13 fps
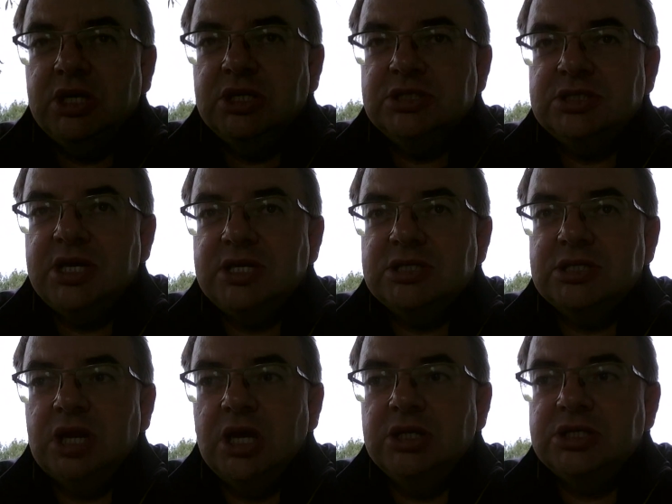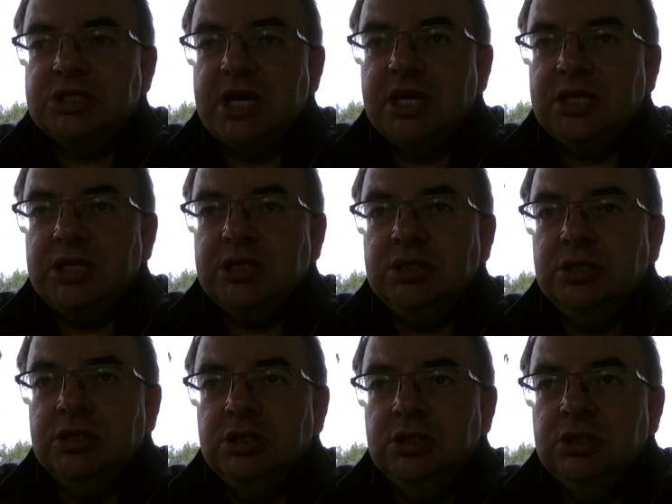content and understanding
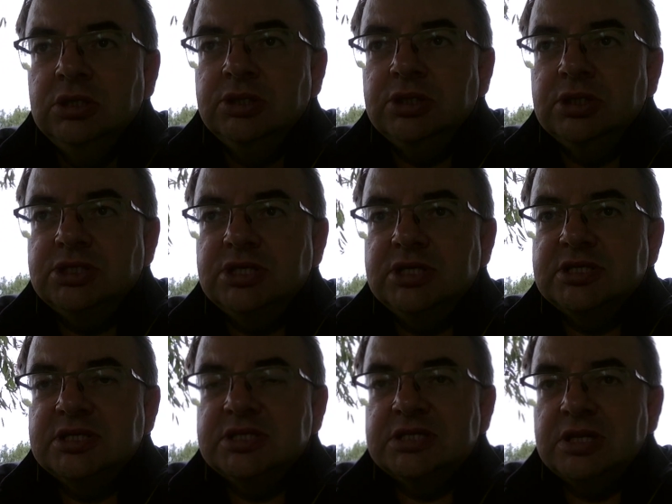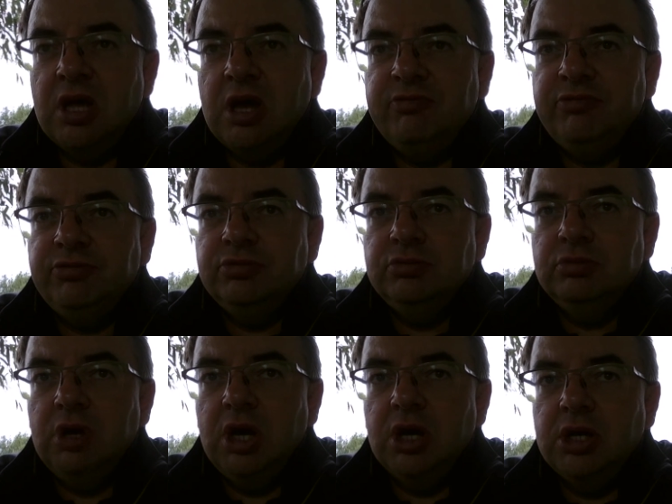that Jesus' love,
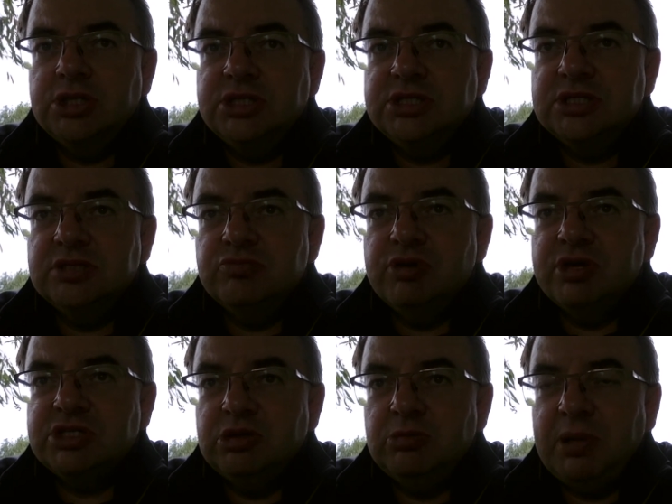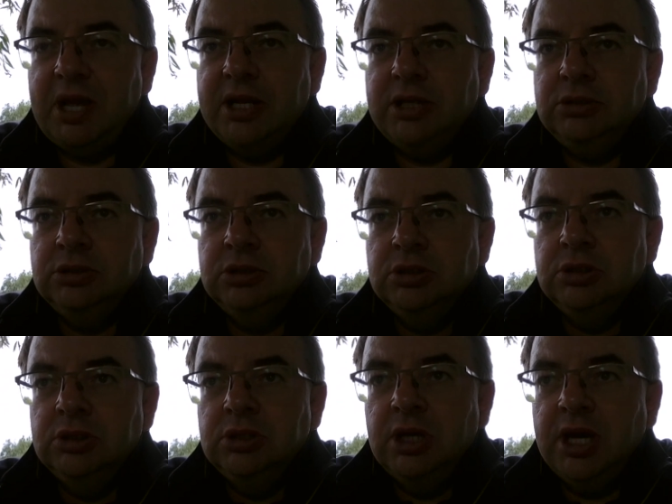uh, Jesus' rescue plan,
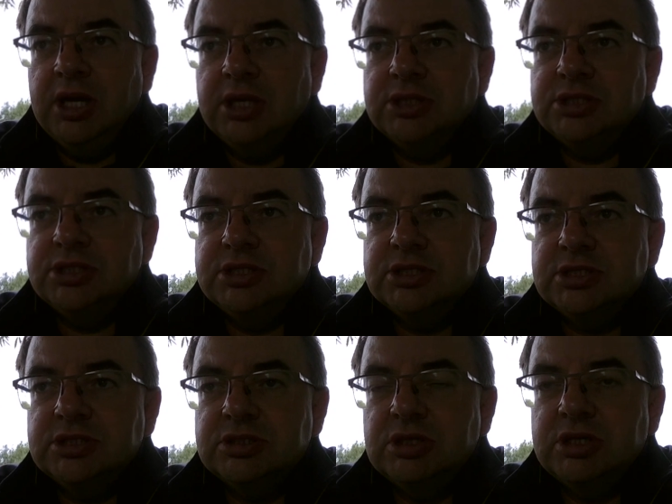and Jesus'